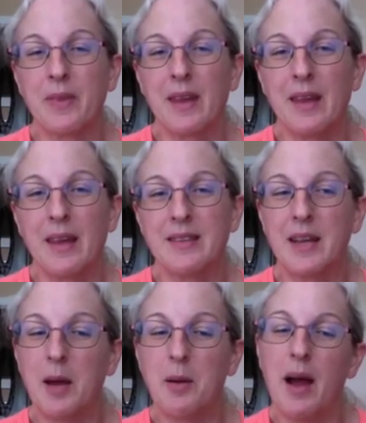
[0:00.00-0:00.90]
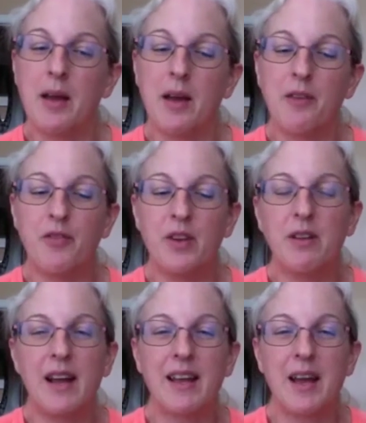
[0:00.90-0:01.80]
I said, I, I, I feel
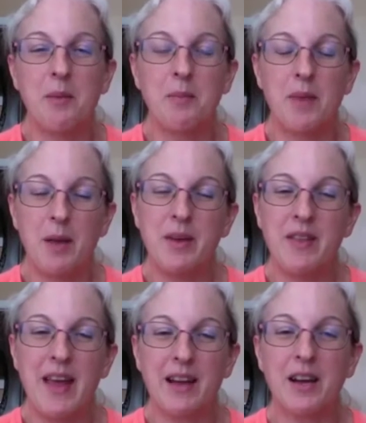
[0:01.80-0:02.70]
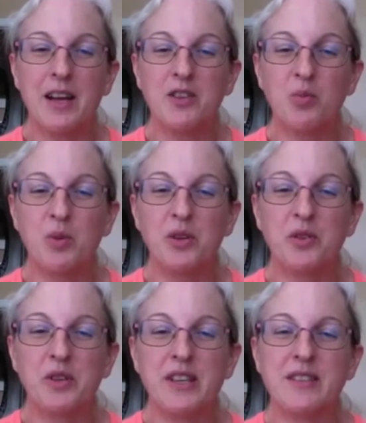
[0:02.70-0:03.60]
like I'm, I'm in that kind of
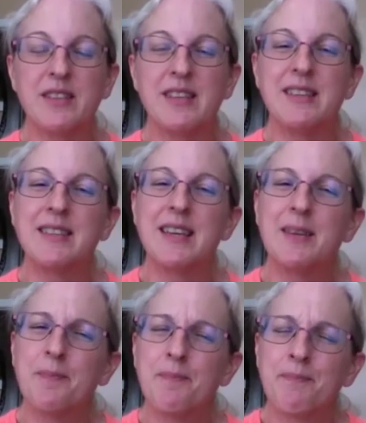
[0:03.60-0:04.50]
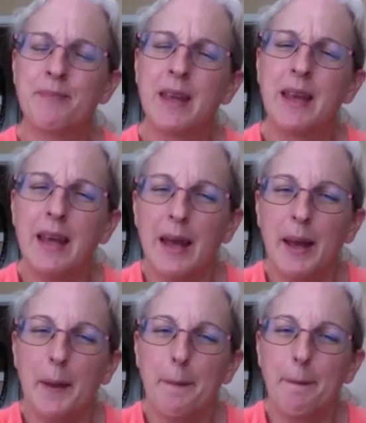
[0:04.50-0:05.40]
wilderness. And he said,
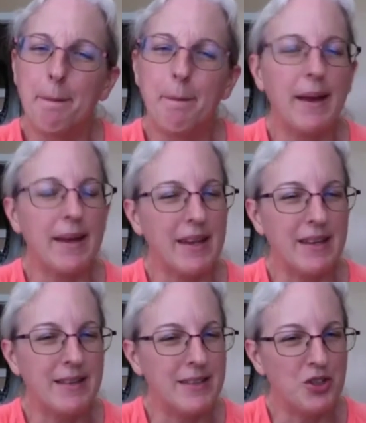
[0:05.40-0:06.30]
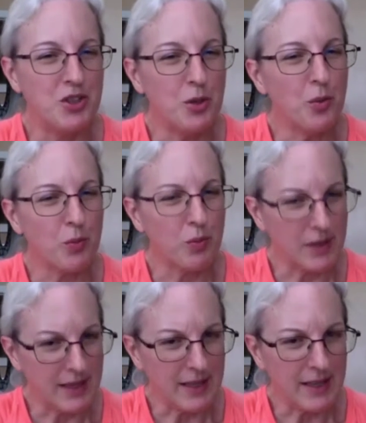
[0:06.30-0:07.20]
Beckie, did you
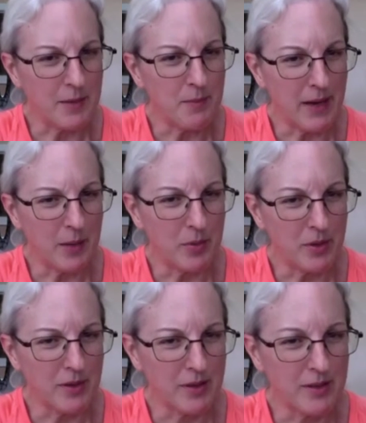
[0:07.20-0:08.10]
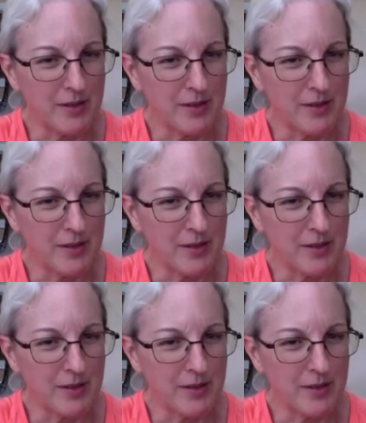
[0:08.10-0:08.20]
read my book?